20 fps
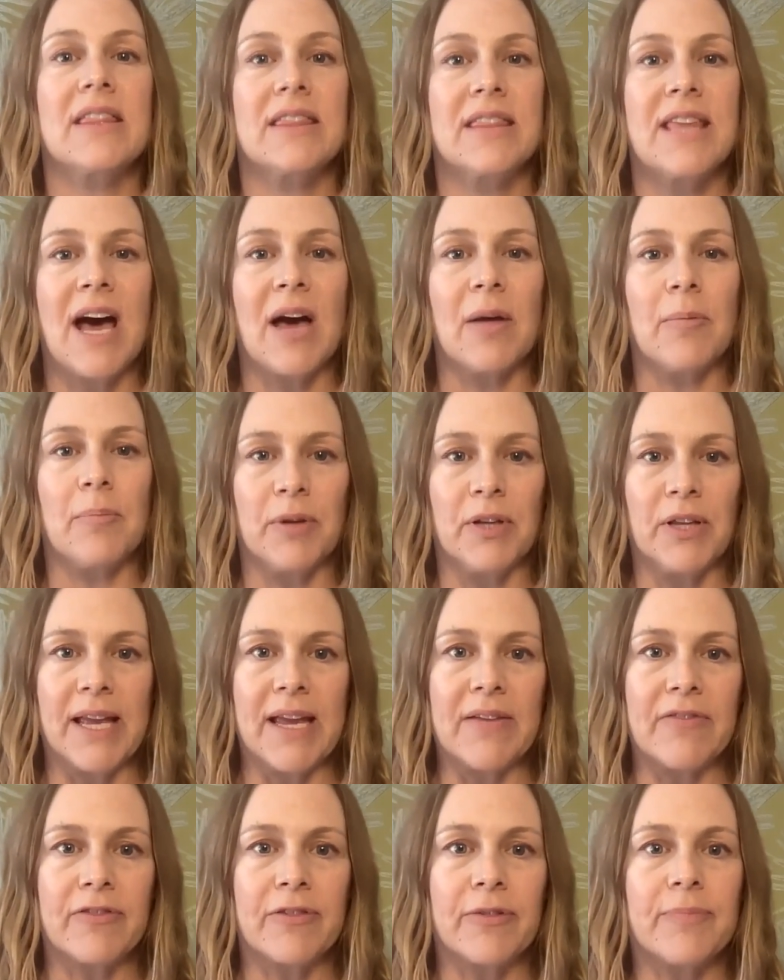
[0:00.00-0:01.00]
that
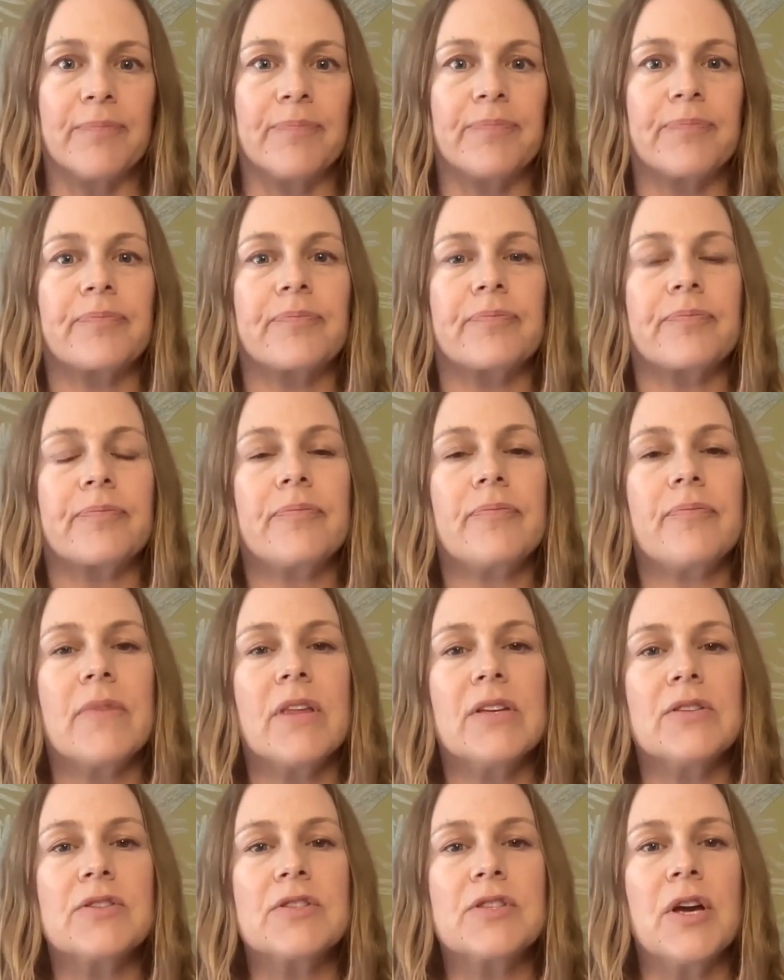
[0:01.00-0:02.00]
belief.
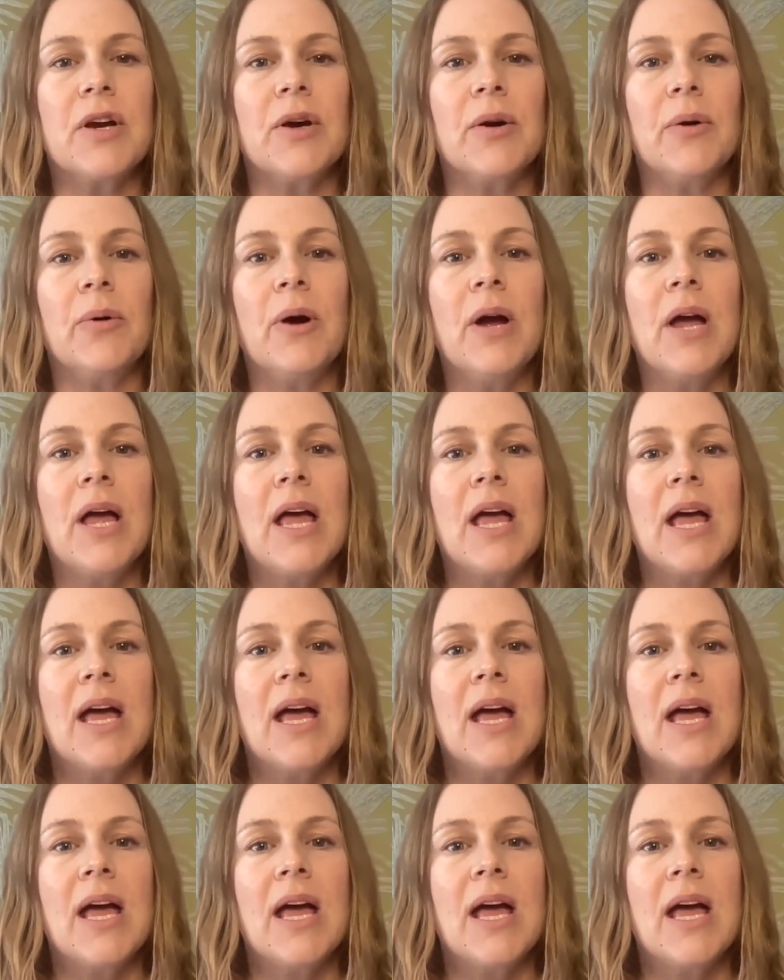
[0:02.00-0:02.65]
So